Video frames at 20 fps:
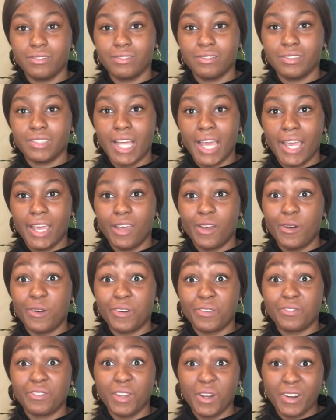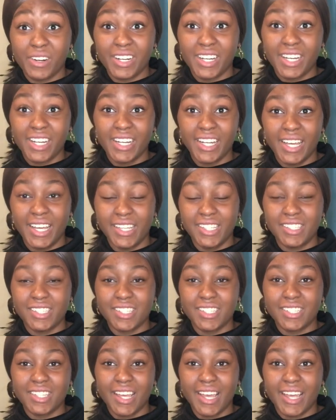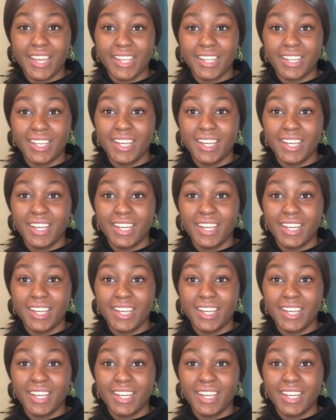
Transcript: like go to Florida and just like